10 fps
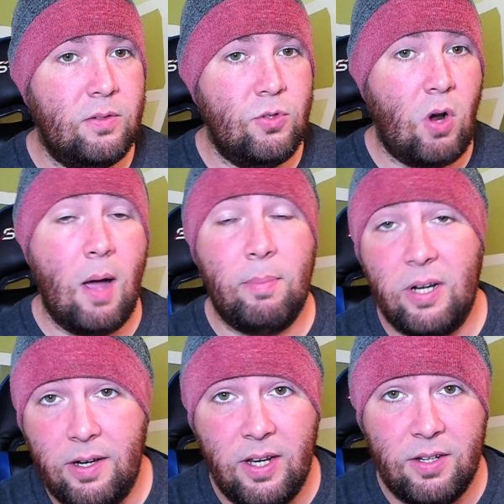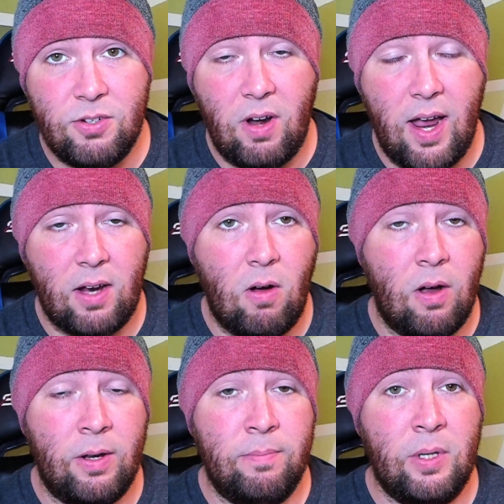dropping a diss track
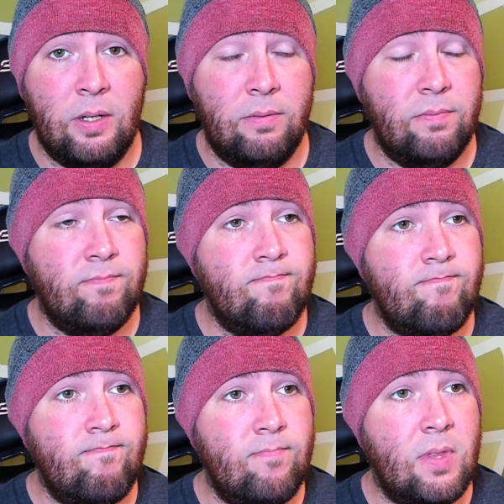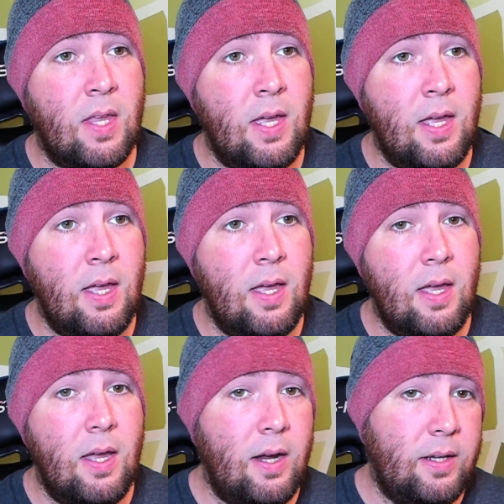on him, and
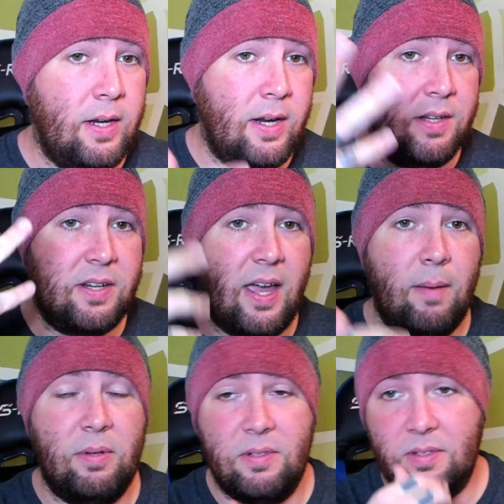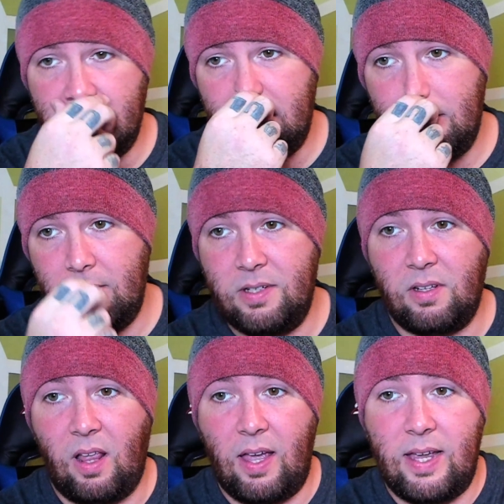and then this happens.
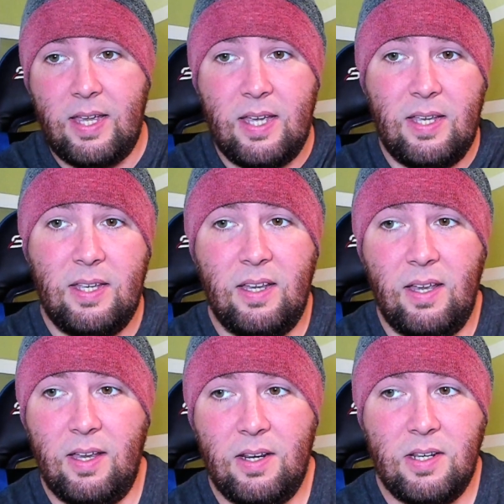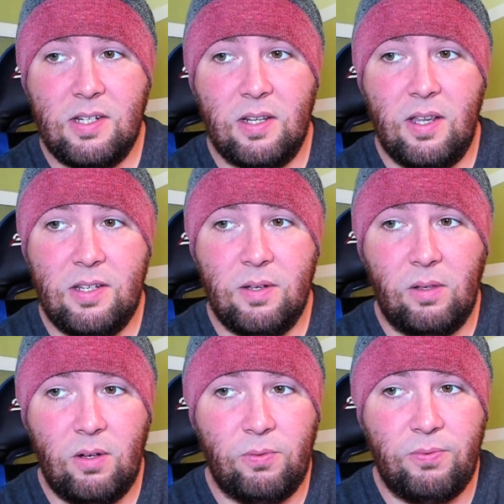It's like it, it's a, it's a
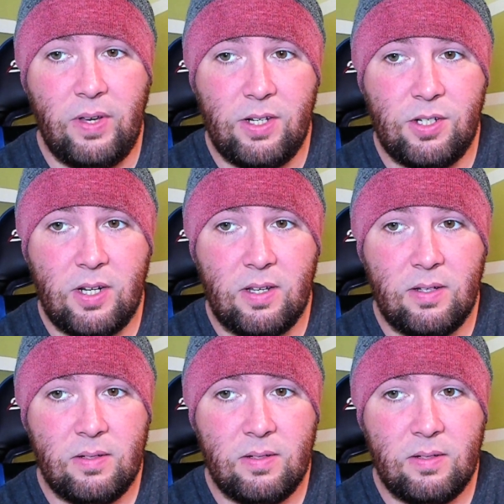little fishy.